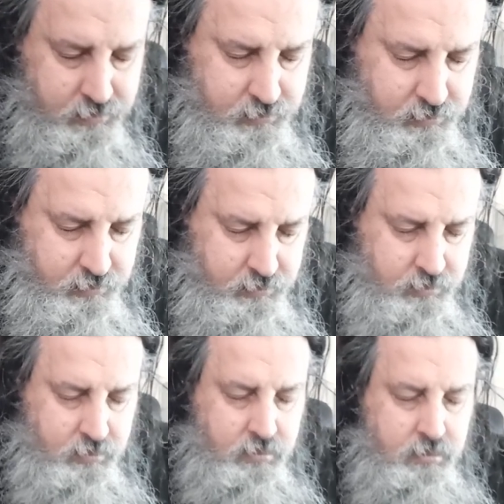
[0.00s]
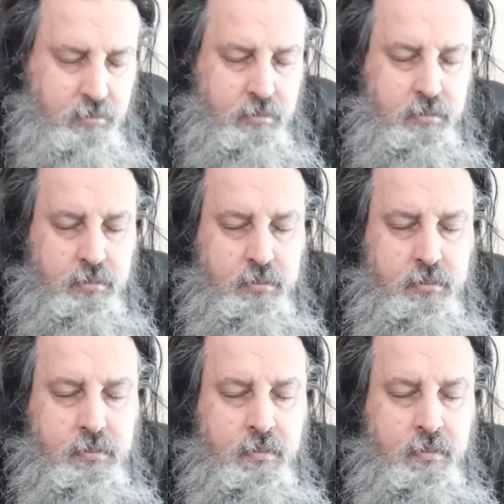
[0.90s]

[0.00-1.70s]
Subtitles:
(silence)